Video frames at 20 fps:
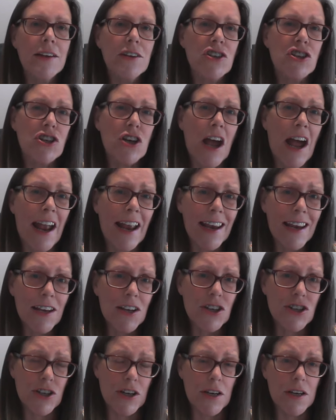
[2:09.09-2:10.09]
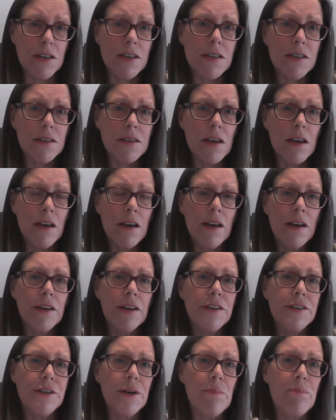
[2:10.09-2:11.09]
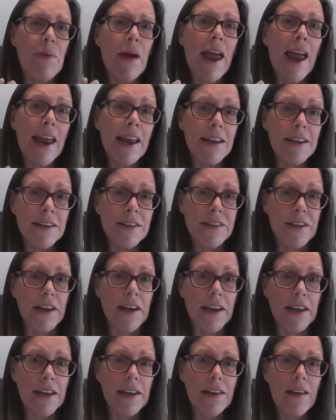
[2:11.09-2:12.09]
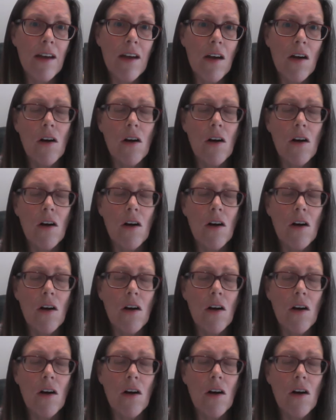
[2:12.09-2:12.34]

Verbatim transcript: changes depending